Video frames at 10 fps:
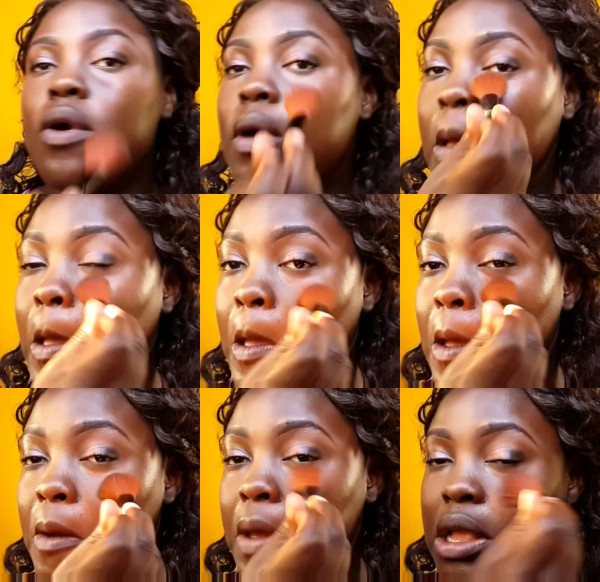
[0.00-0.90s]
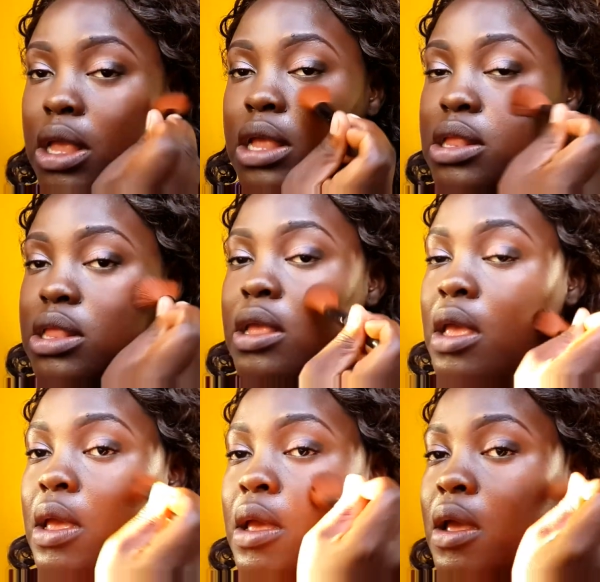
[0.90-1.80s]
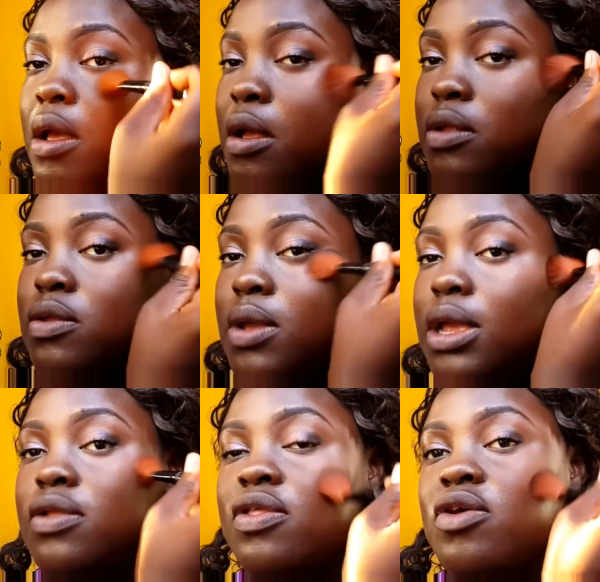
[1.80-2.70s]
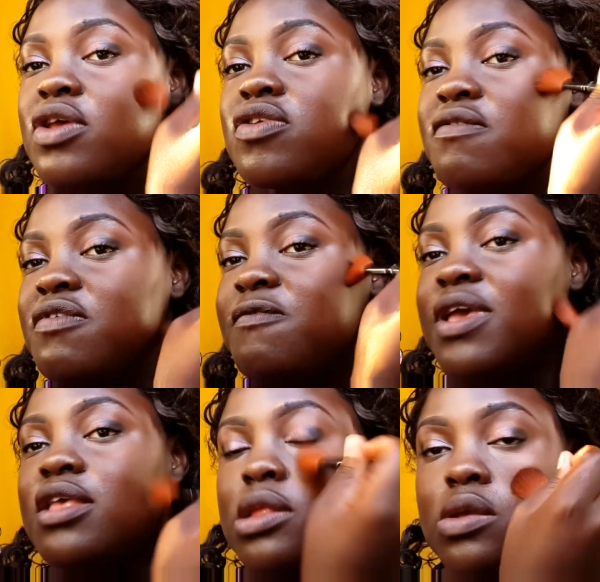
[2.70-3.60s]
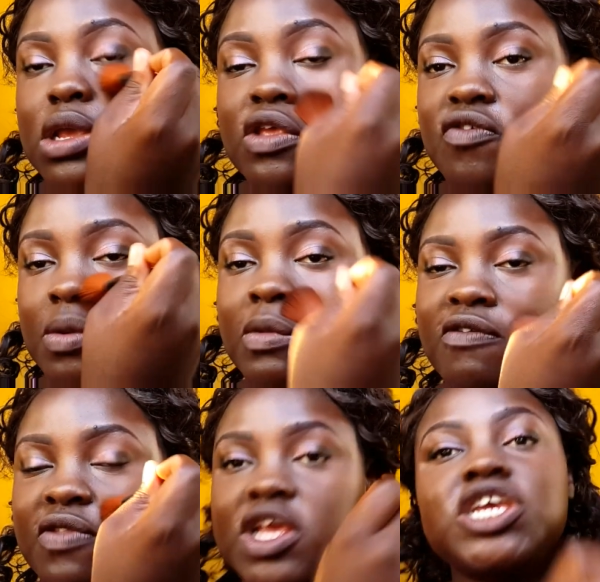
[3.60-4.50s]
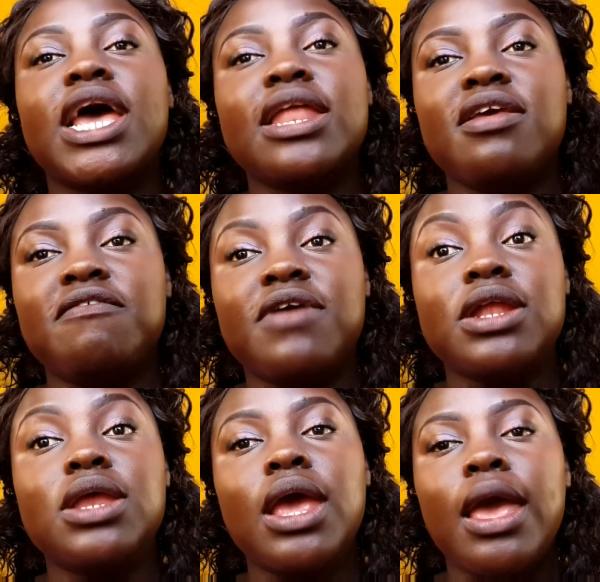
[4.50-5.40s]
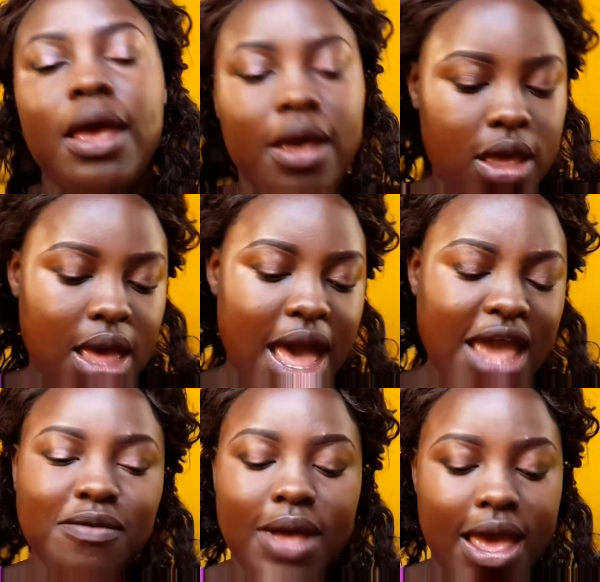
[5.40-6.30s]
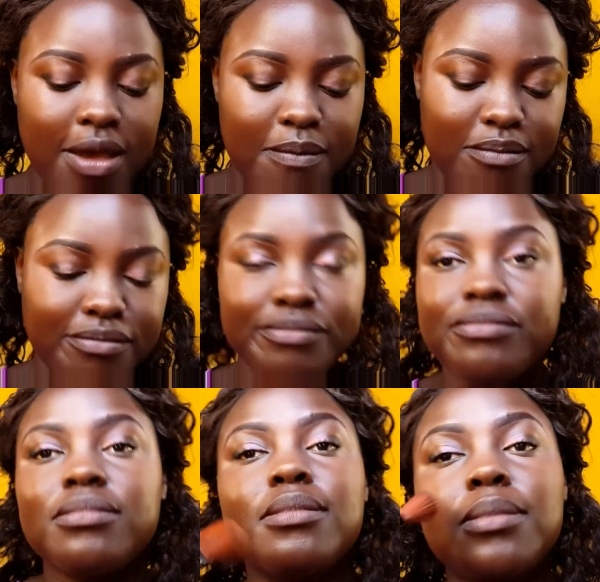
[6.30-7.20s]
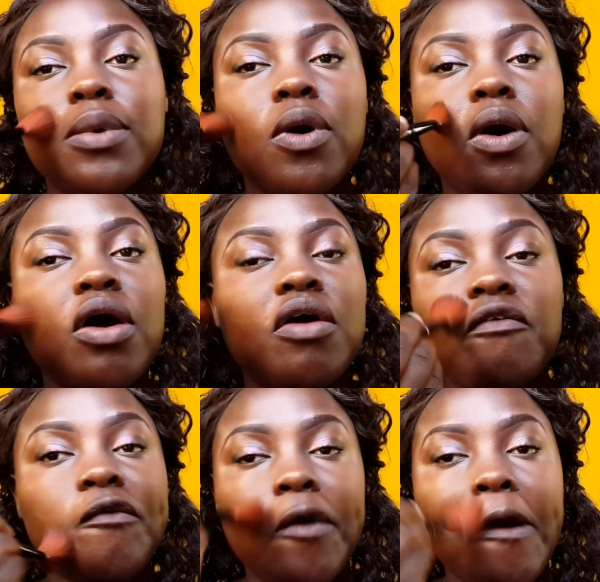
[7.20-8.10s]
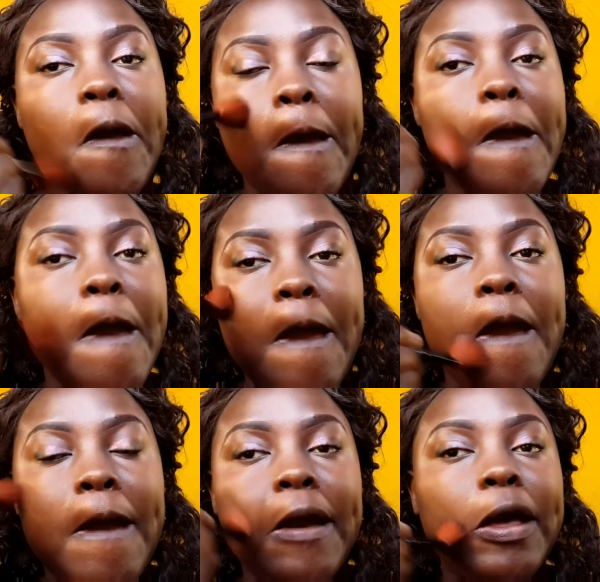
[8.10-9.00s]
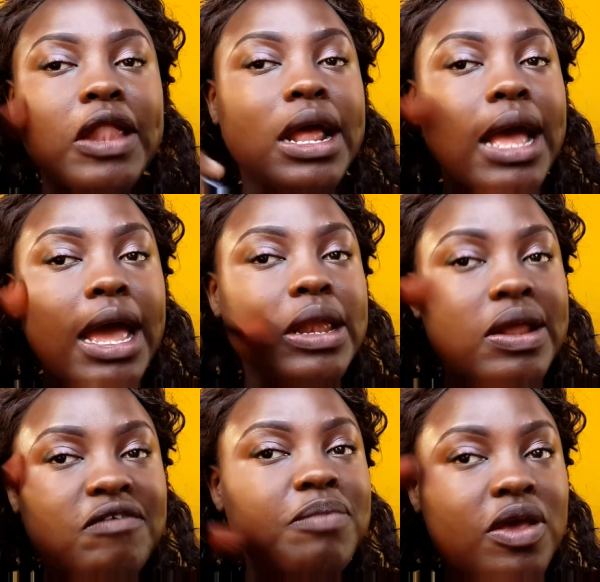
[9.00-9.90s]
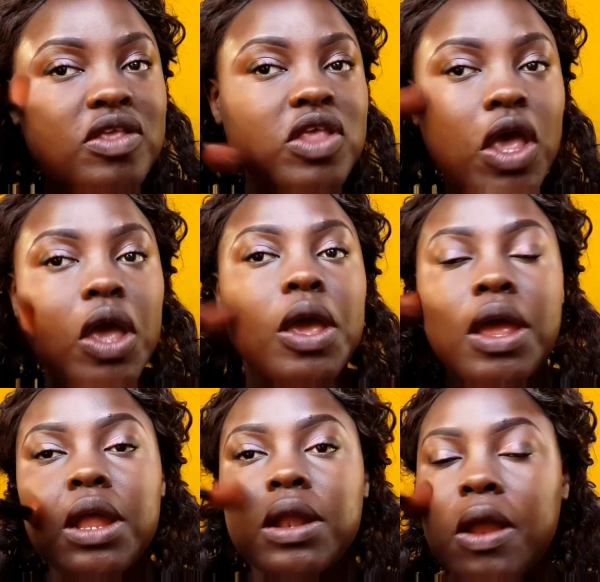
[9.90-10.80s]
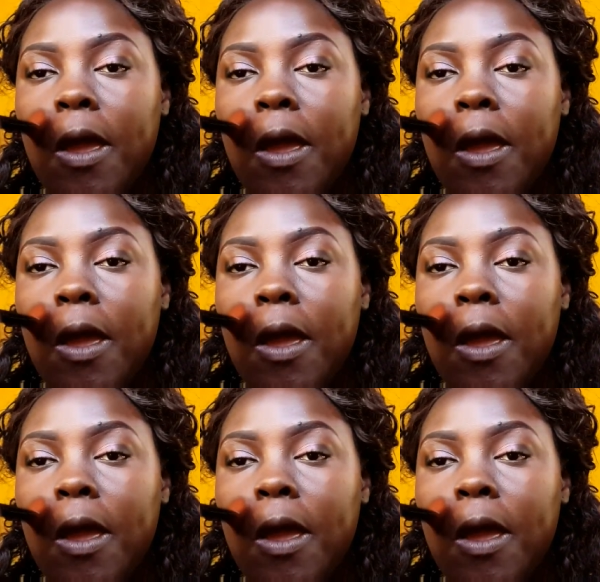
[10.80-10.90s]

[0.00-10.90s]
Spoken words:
So I guess going to the rest of the face to just remove the shine, because I am more of that kind of person.